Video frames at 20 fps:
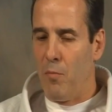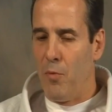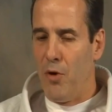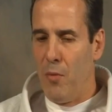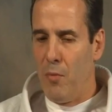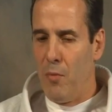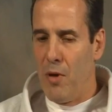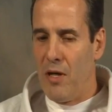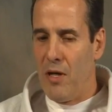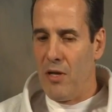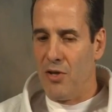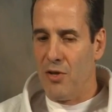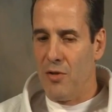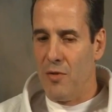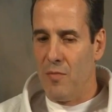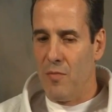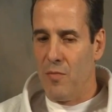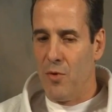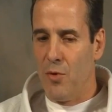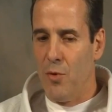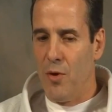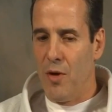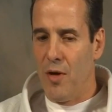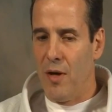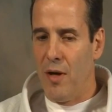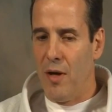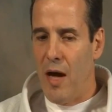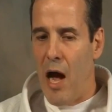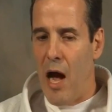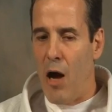pretty much
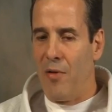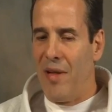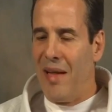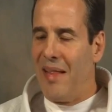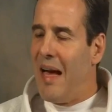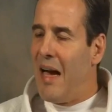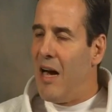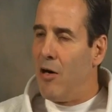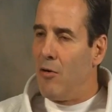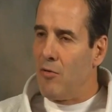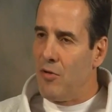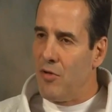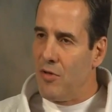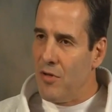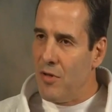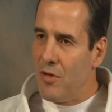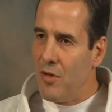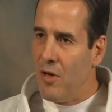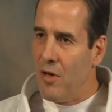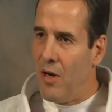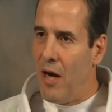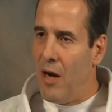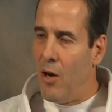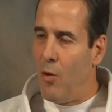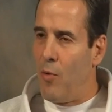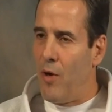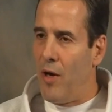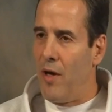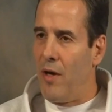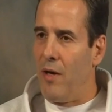took all the doubts
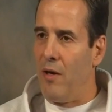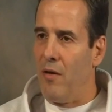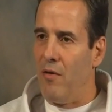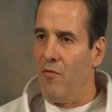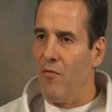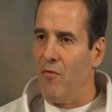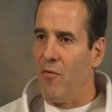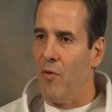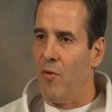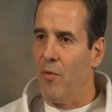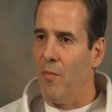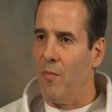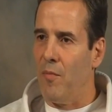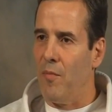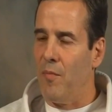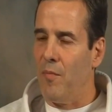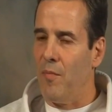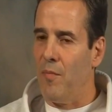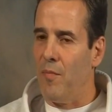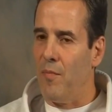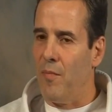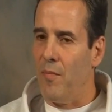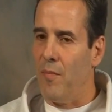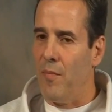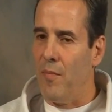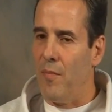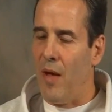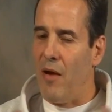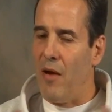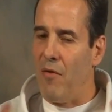away from
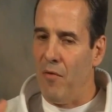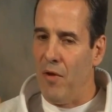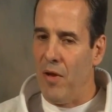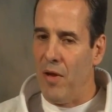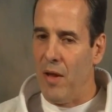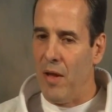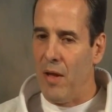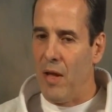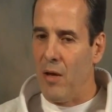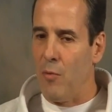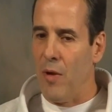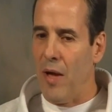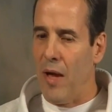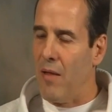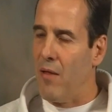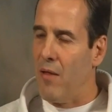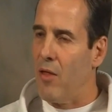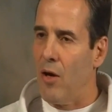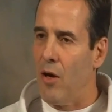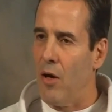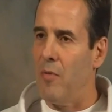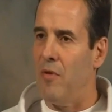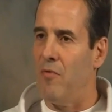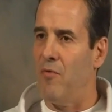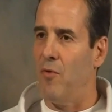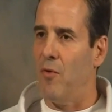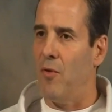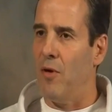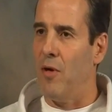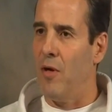everything that we thought
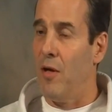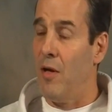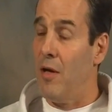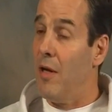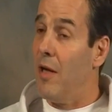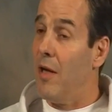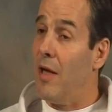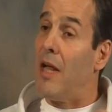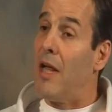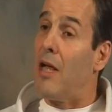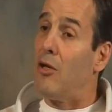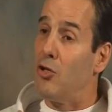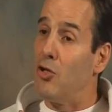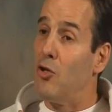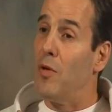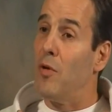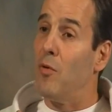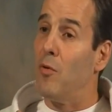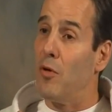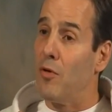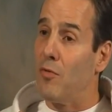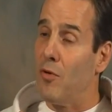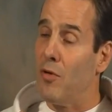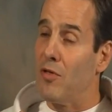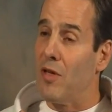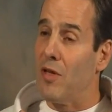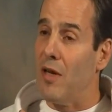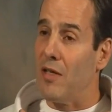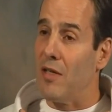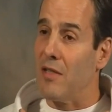before. And I used to be one of
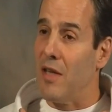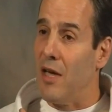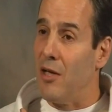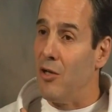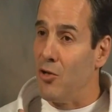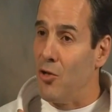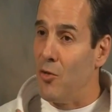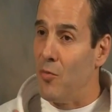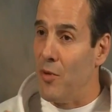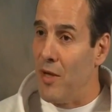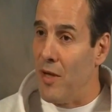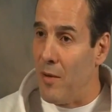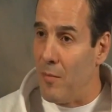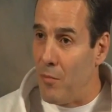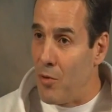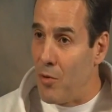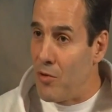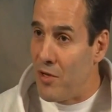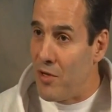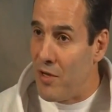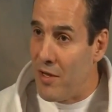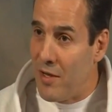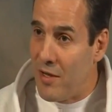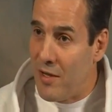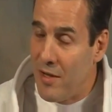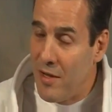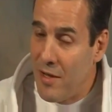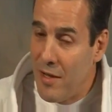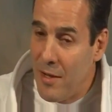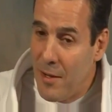those guys. I used to be a Bruce
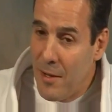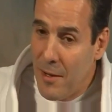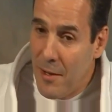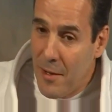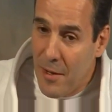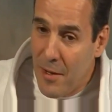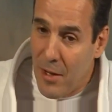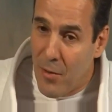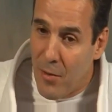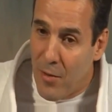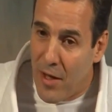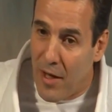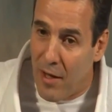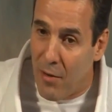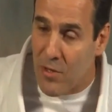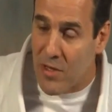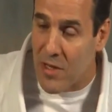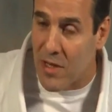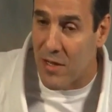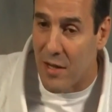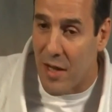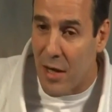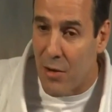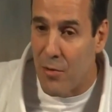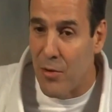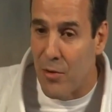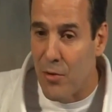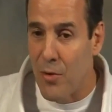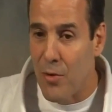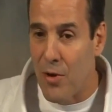Lee. I was a
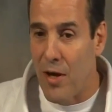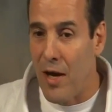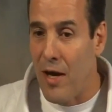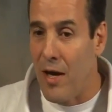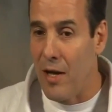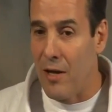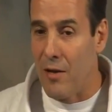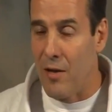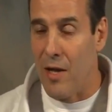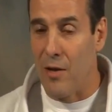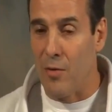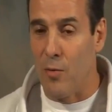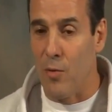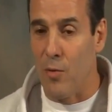Taekwondo guy.